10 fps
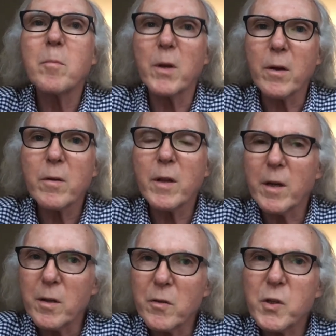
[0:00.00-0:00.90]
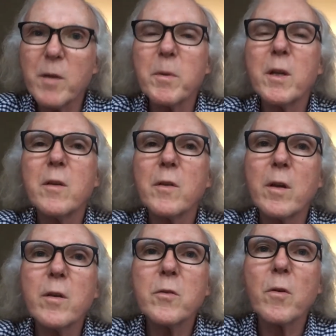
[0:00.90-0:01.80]
beer that is Japanese and
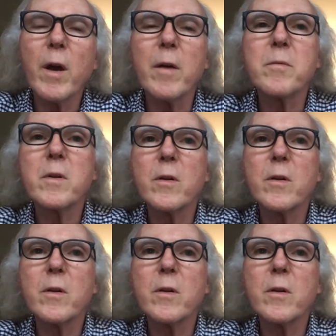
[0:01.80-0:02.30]
is craft